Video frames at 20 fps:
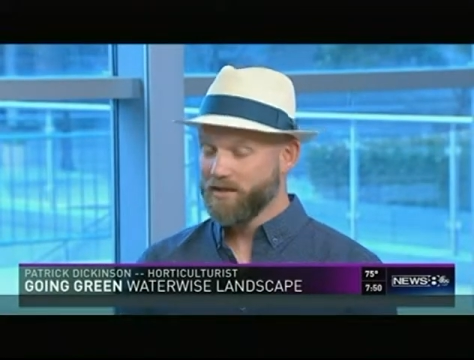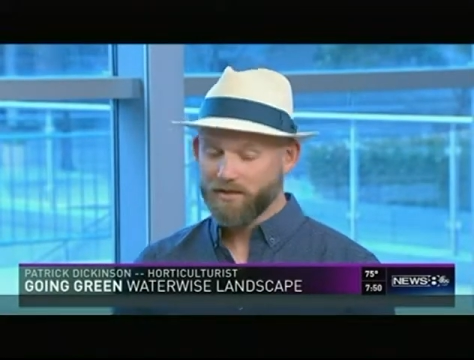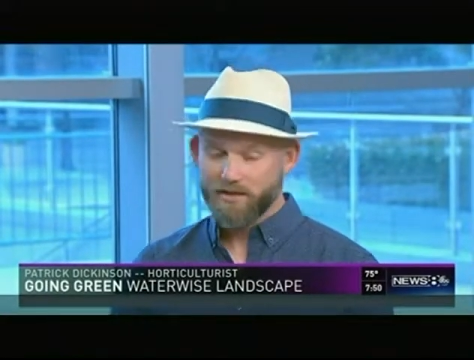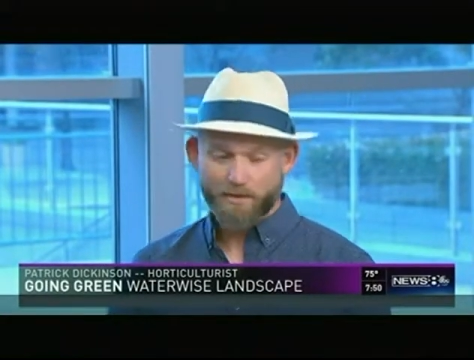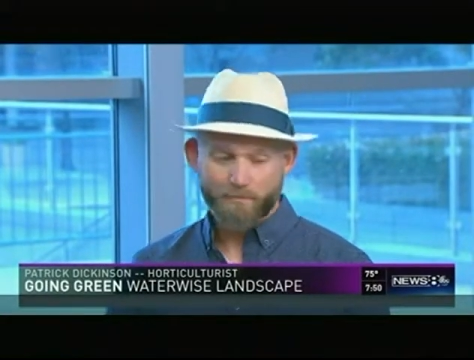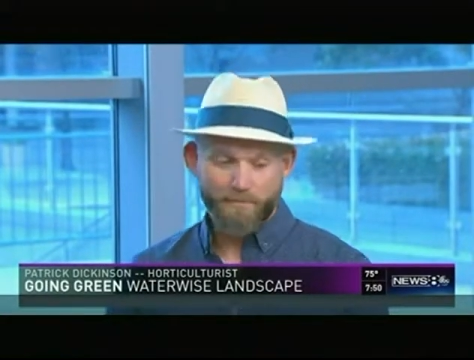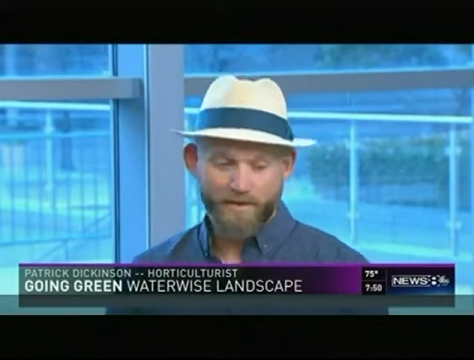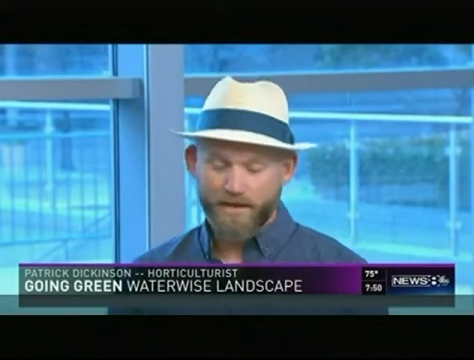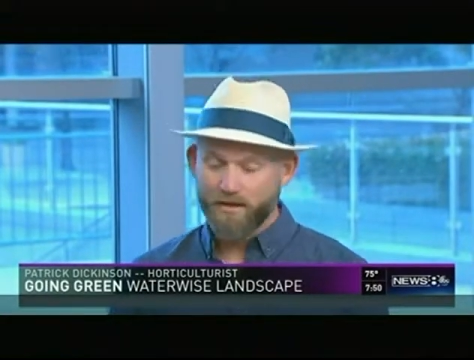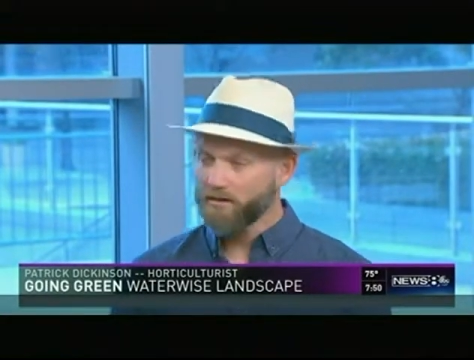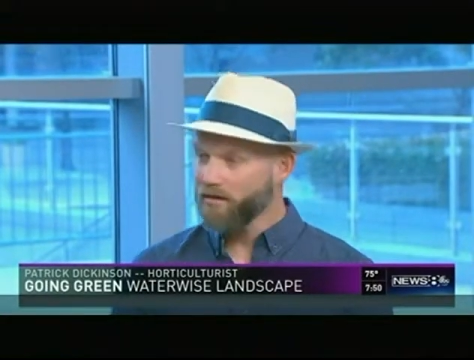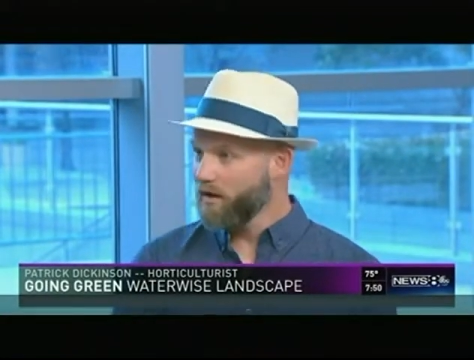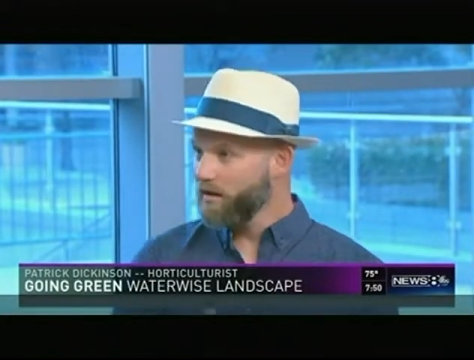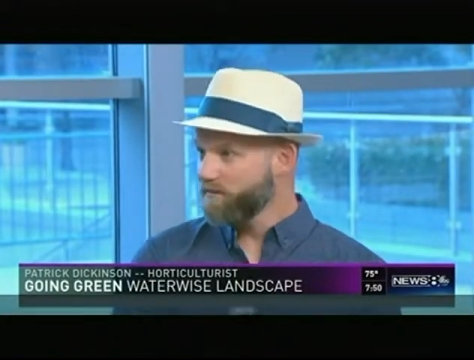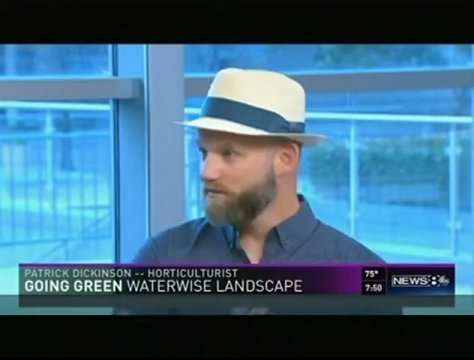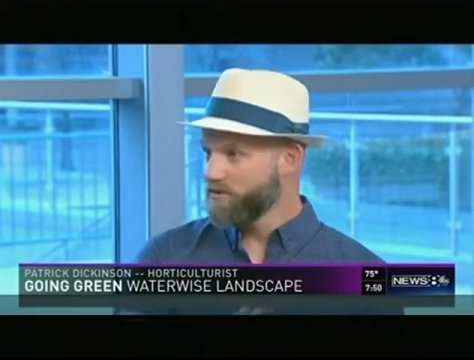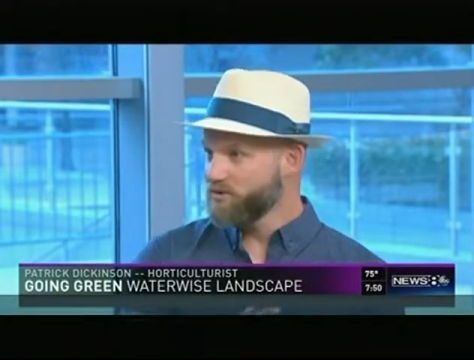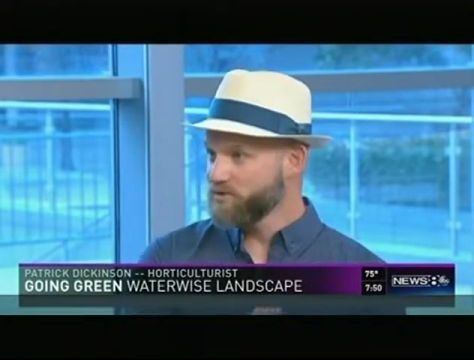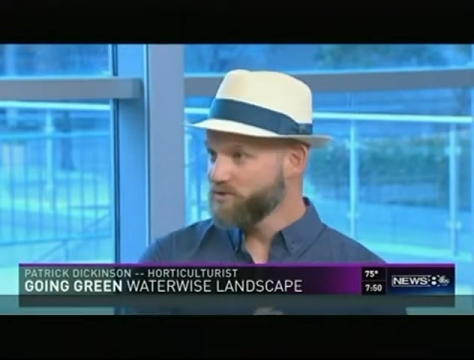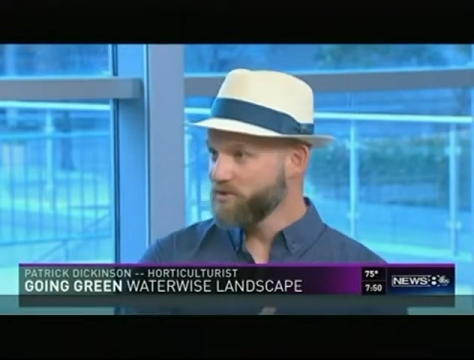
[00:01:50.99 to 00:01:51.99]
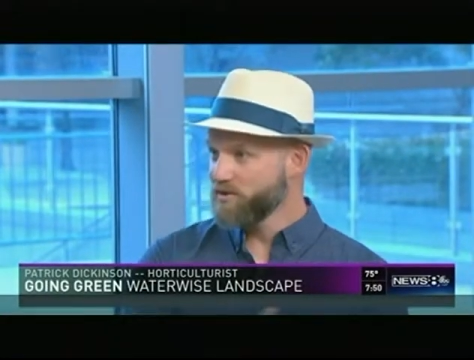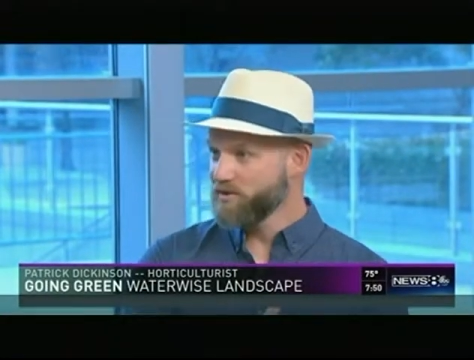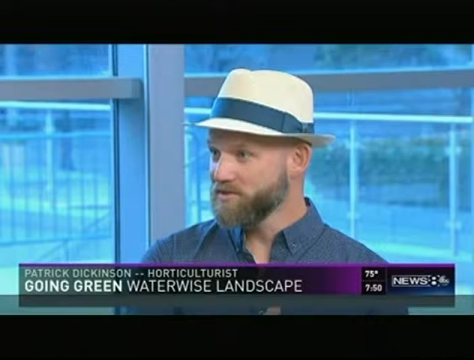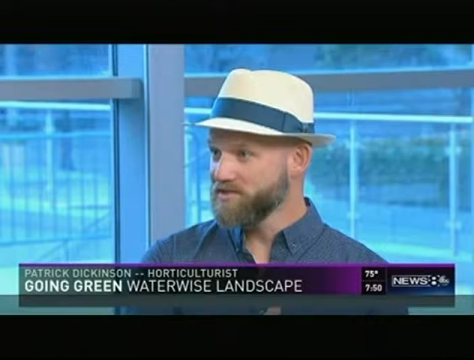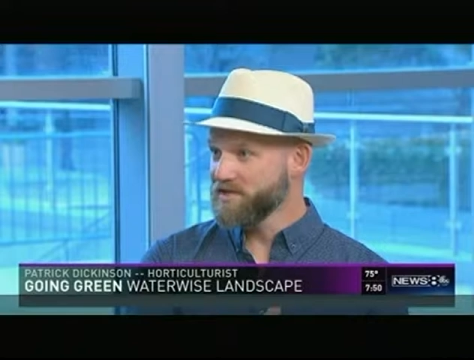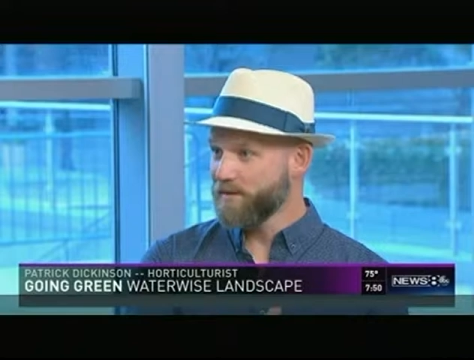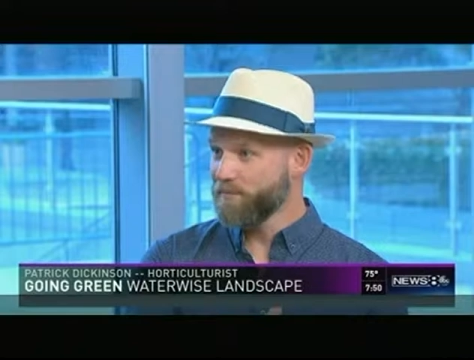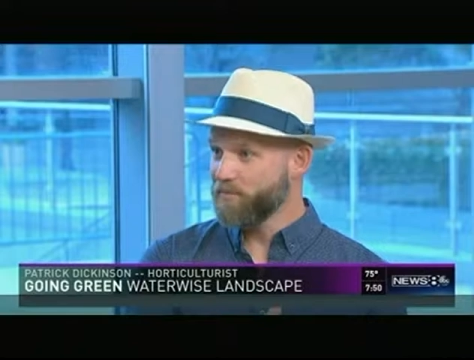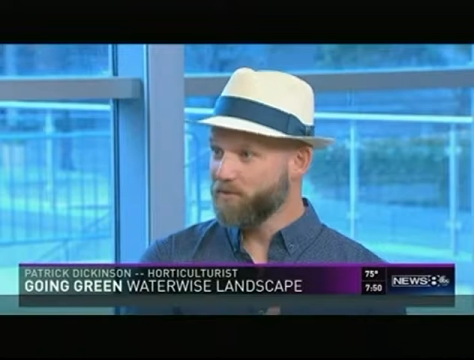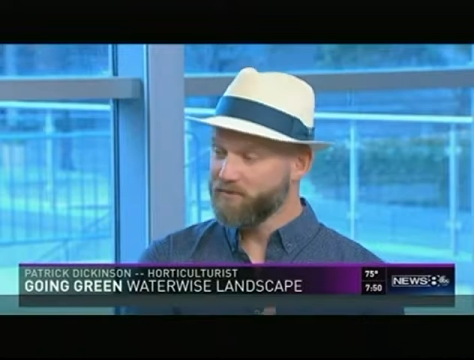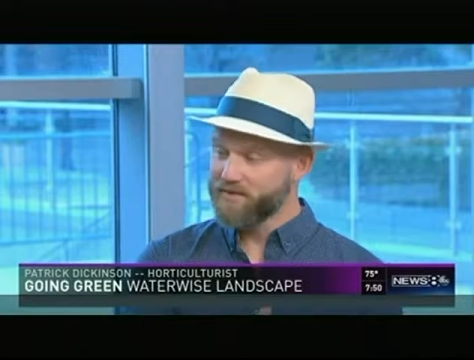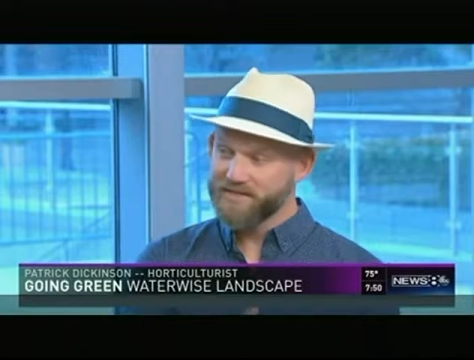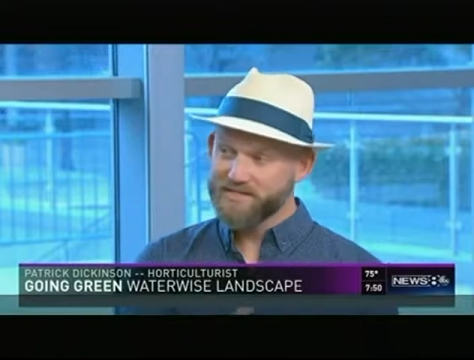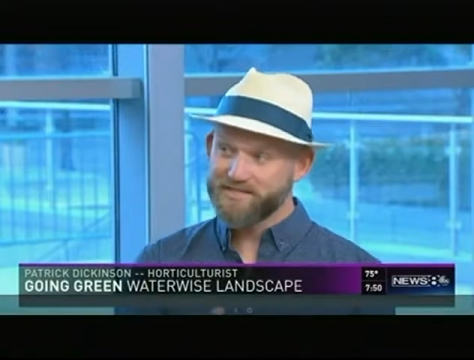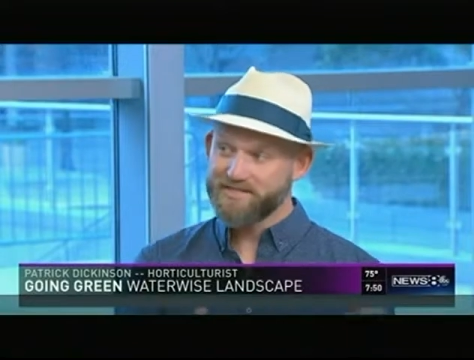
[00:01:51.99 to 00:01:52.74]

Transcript: You mail off your soil sample and they